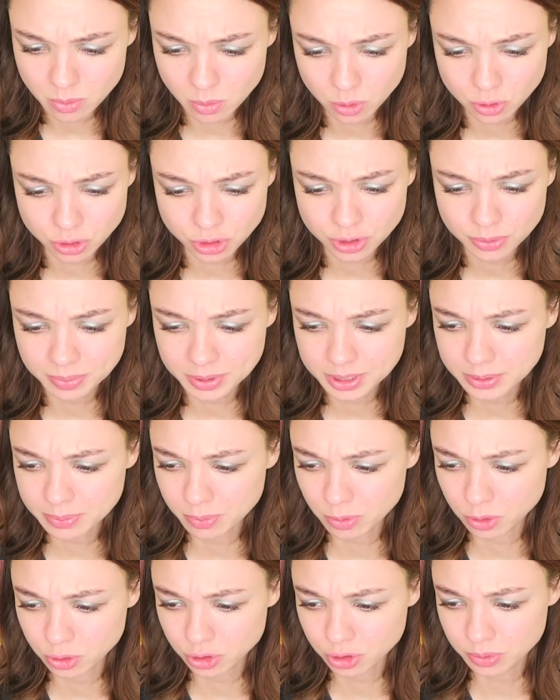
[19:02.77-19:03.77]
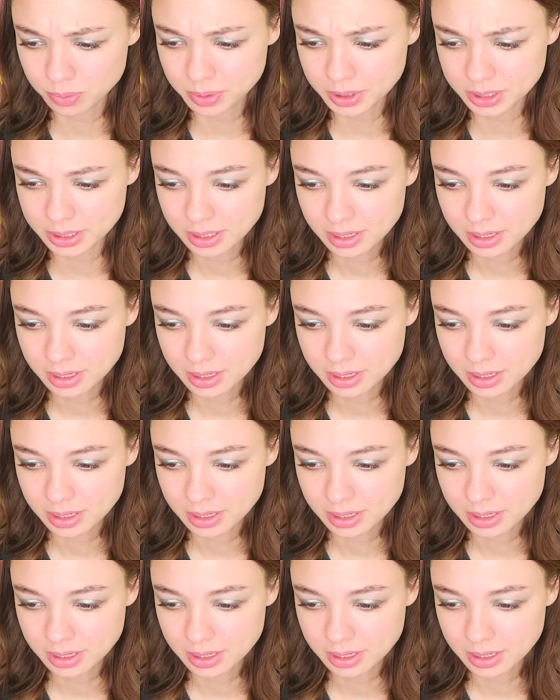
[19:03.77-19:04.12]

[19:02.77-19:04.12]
It can be so, it can